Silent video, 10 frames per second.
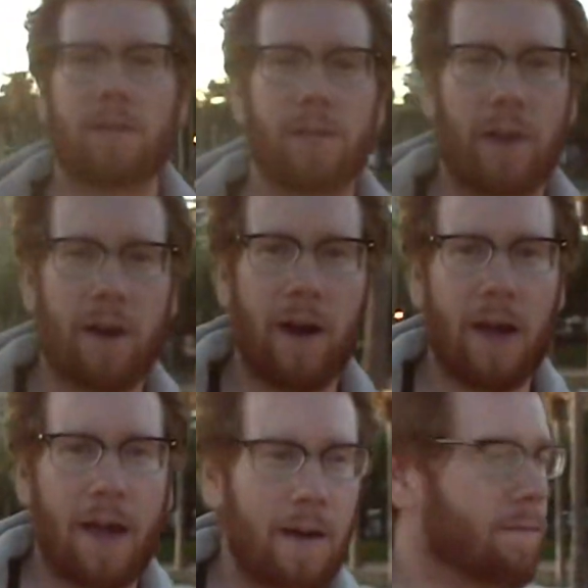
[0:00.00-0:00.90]
So here I
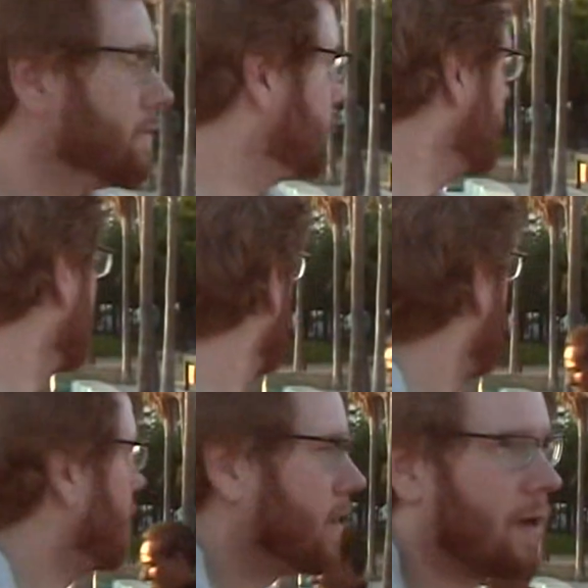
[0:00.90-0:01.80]
am
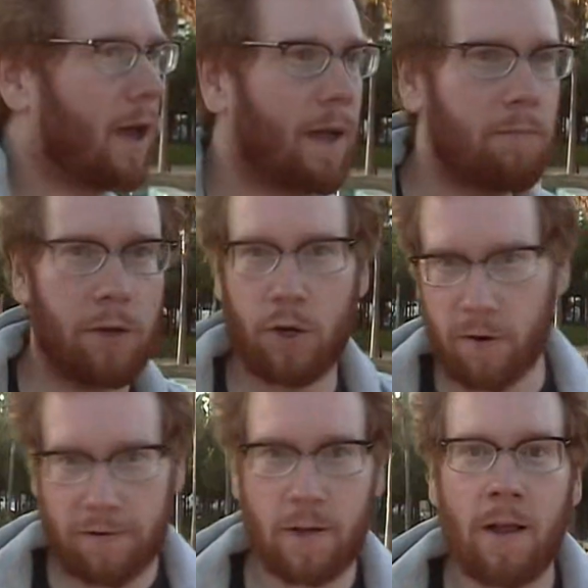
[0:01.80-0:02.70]
in
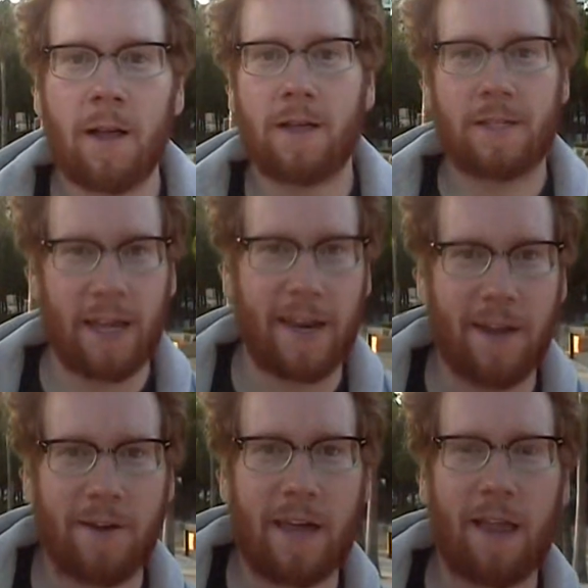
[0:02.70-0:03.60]
beautiful San
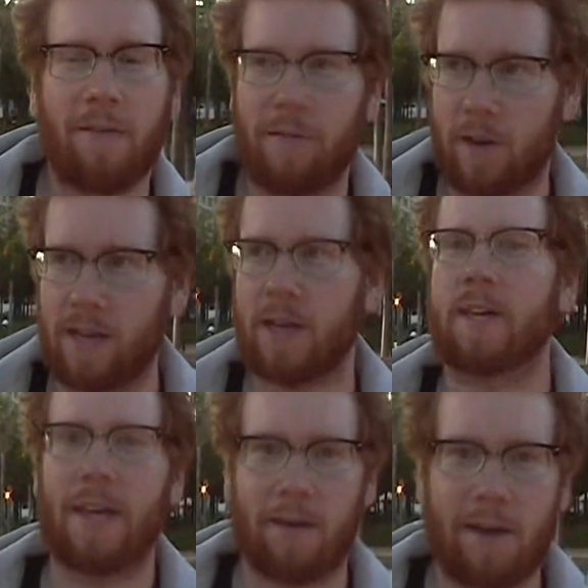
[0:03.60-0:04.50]
Diego, California,
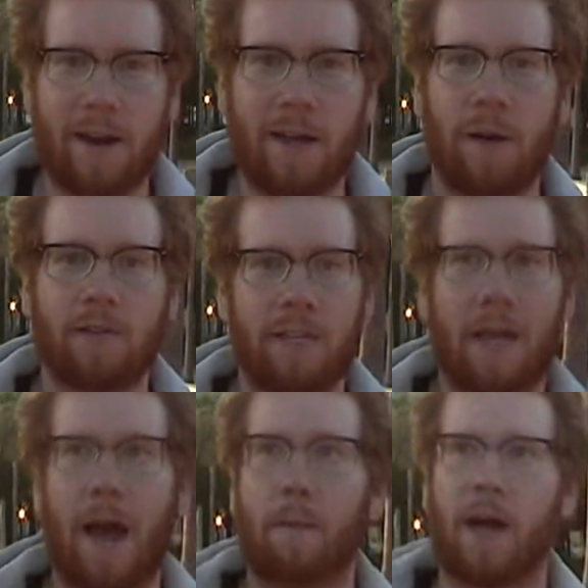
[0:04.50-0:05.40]
getting ready to go into the
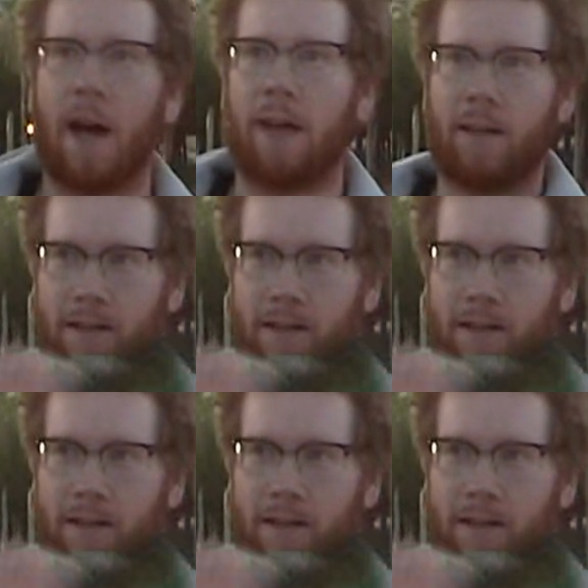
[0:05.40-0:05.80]
Comic-Con.